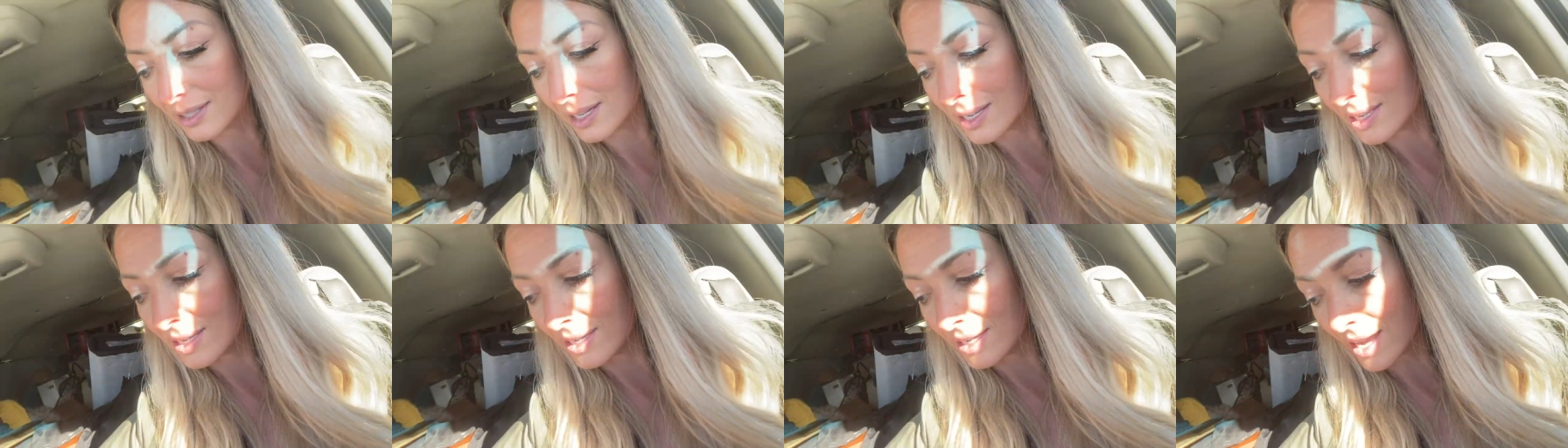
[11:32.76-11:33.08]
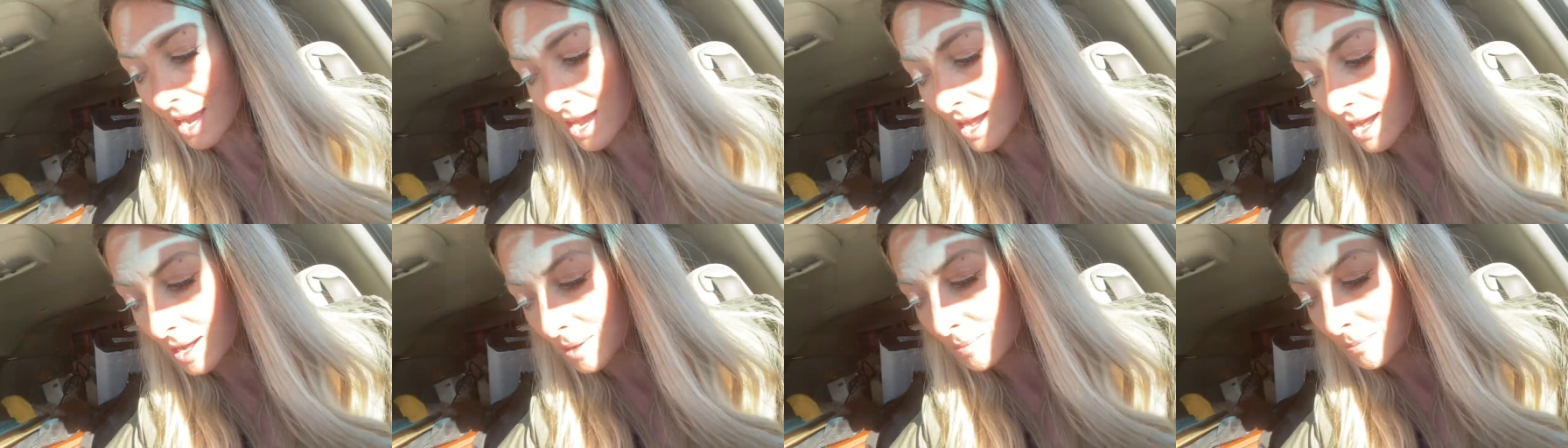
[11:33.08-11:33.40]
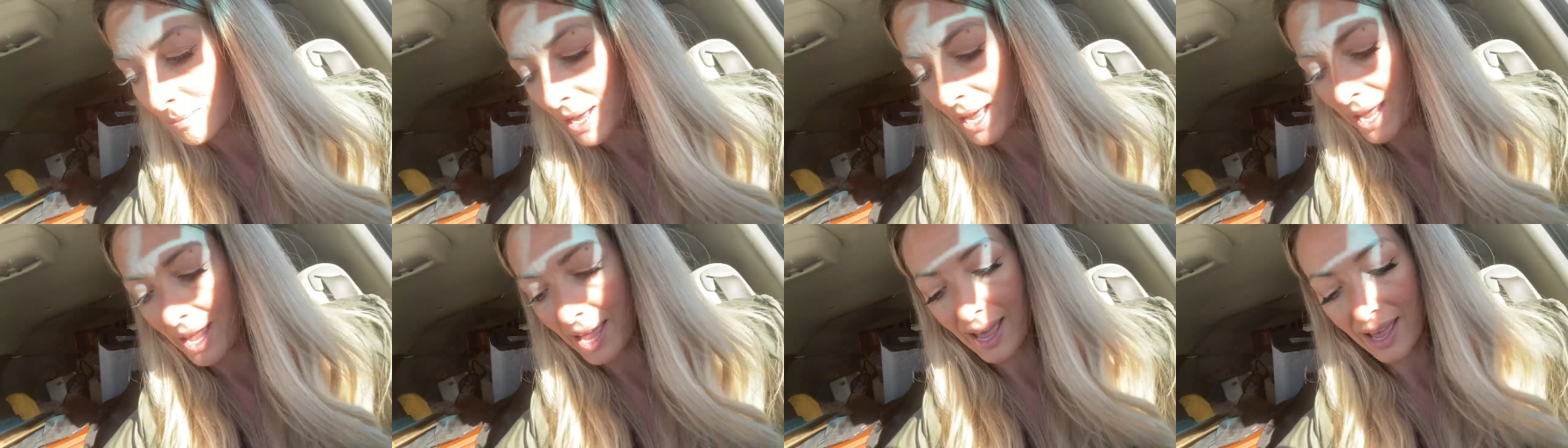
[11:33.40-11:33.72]

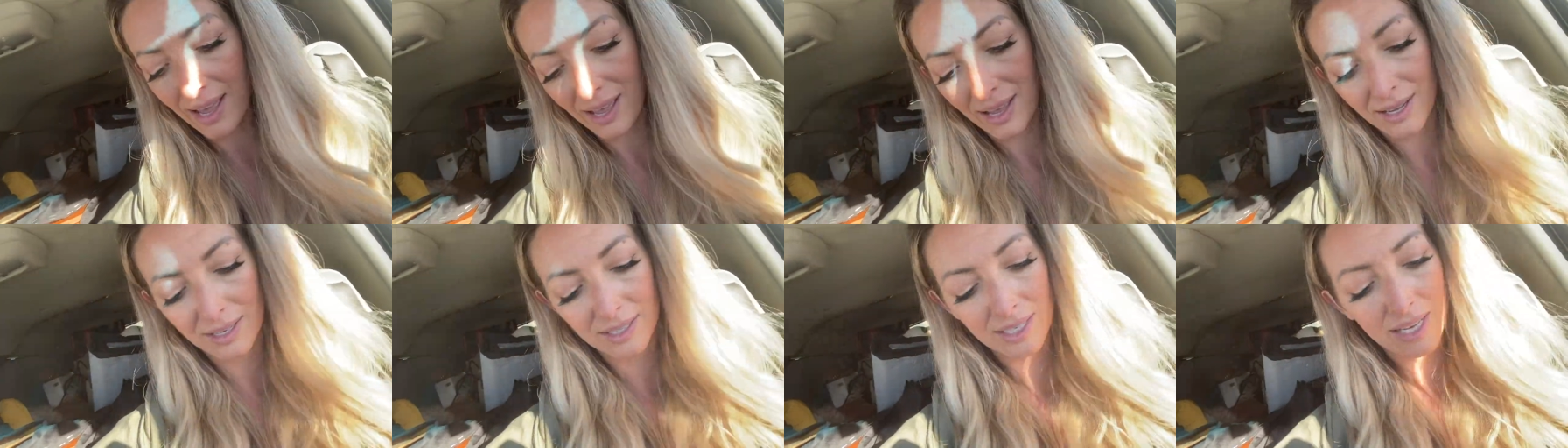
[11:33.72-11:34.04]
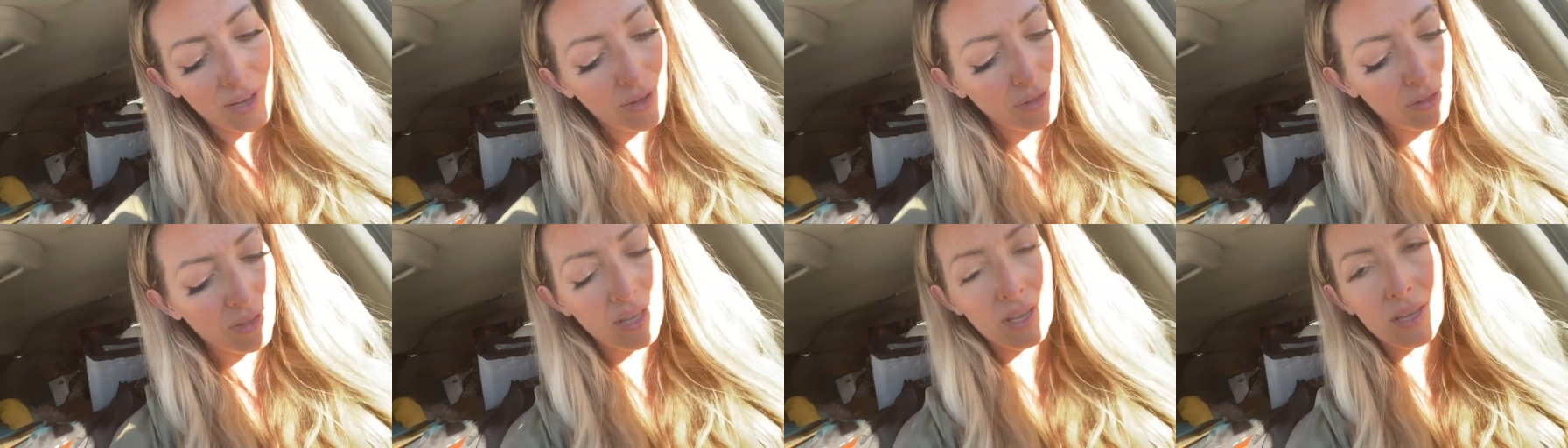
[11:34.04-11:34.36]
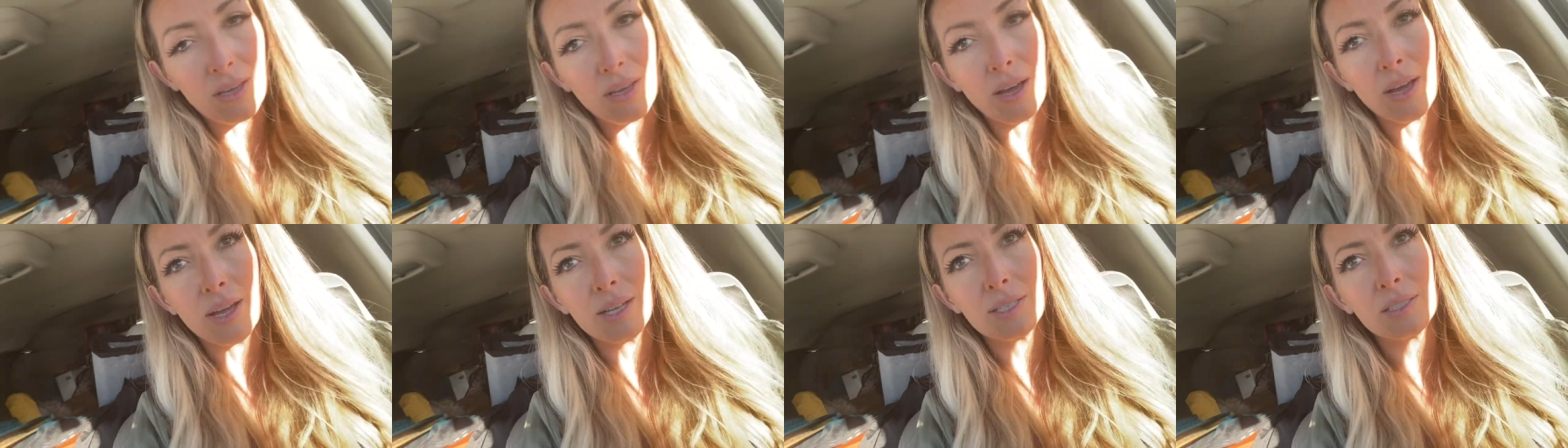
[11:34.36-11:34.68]
yum and healthy
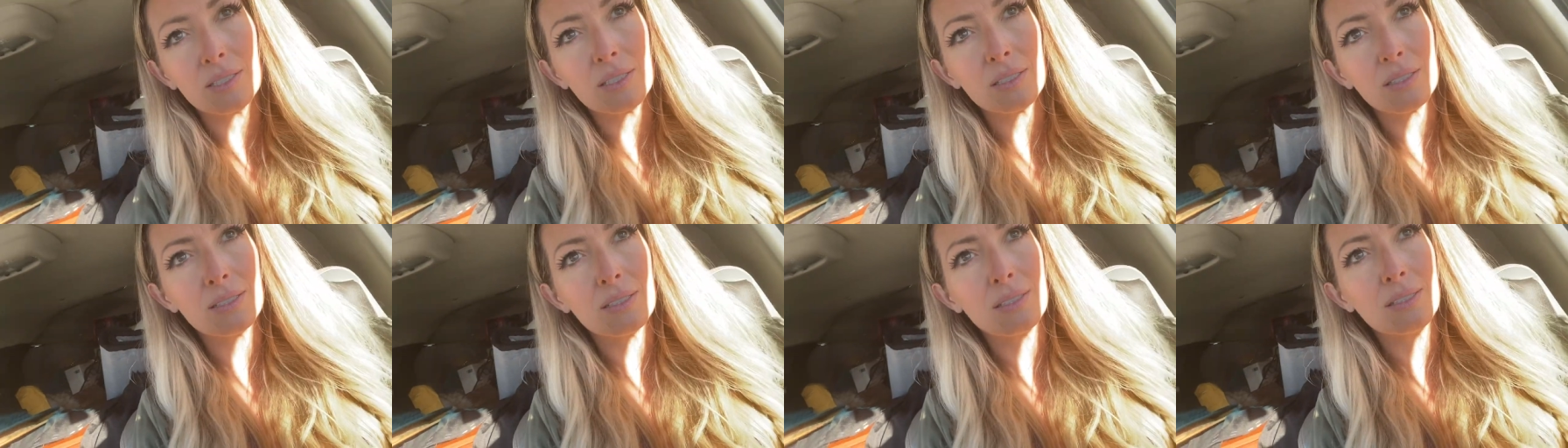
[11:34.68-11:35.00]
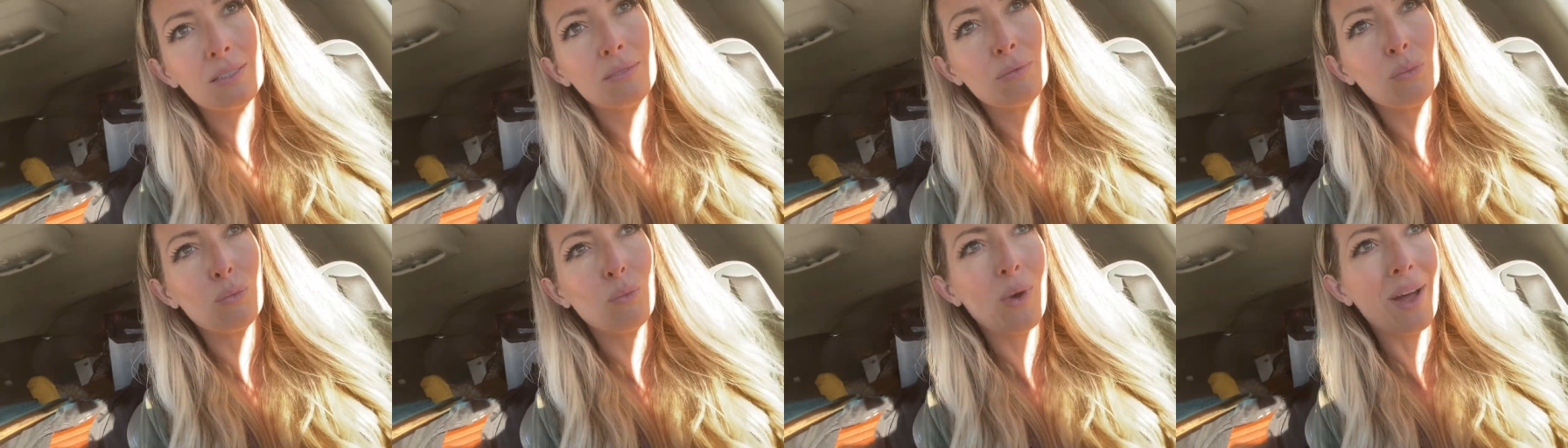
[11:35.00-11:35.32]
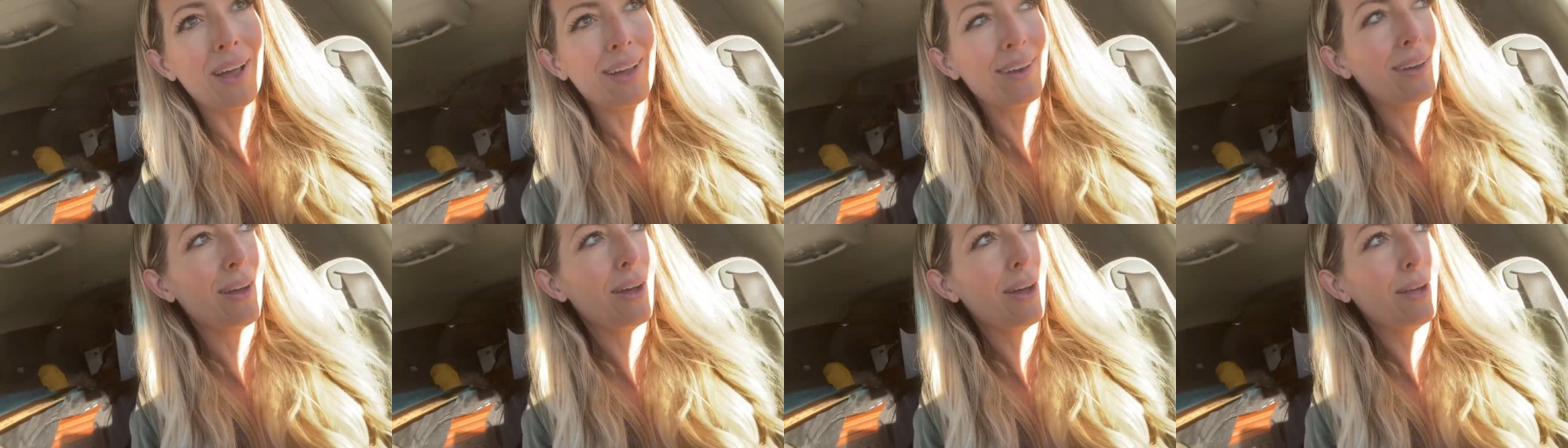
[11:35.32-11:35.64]
guts.
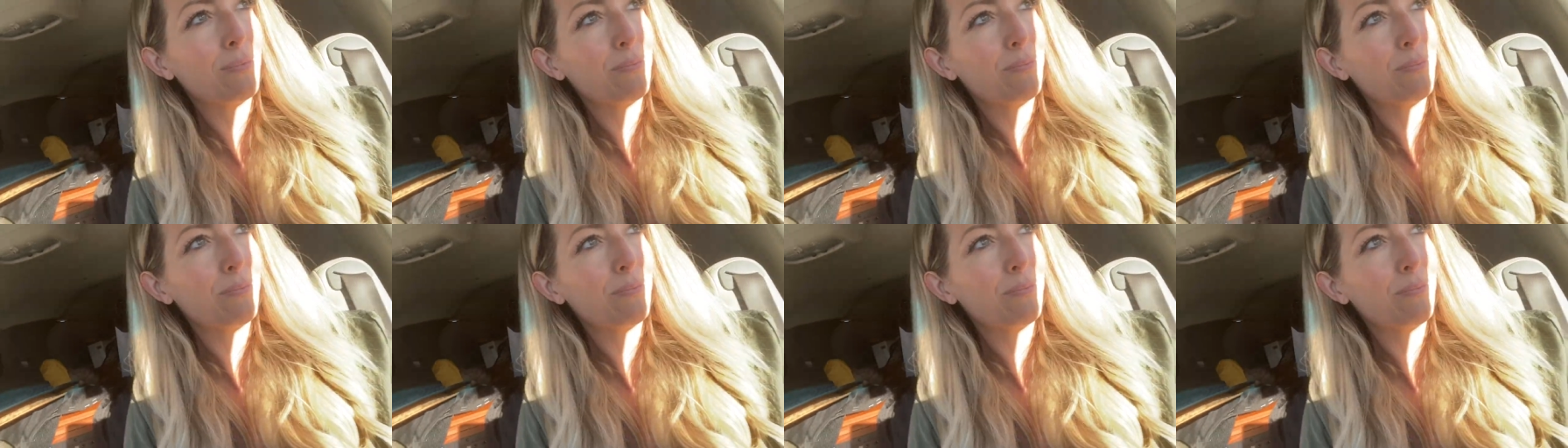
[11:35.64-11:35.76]
Why not?